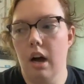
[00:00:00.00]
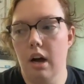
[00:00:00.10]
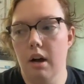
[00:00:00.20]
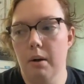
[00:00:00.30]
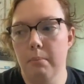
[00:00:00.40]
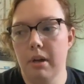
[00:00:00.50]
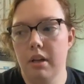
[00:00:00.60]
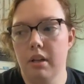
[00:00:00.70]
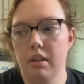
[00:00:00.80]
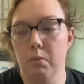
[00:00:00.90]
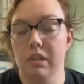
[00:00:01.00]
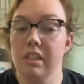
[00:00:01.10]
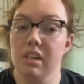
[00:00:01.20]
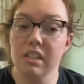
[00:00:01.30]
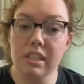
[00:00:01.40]
Um, the
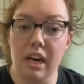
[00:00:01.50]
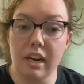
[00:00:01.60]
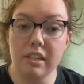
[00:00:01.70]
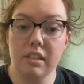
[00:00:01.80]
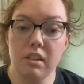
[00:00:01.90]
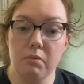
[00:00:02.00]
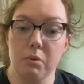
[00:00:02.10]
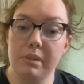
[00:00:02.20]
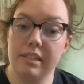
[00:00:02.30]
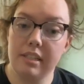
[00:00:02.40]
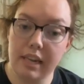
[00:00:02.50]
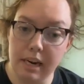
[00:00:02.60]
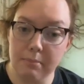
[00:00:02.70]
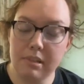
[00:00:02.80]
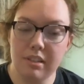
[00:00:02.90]
ones that are signed will be
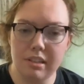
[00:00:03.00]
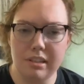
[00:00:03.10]
stamped.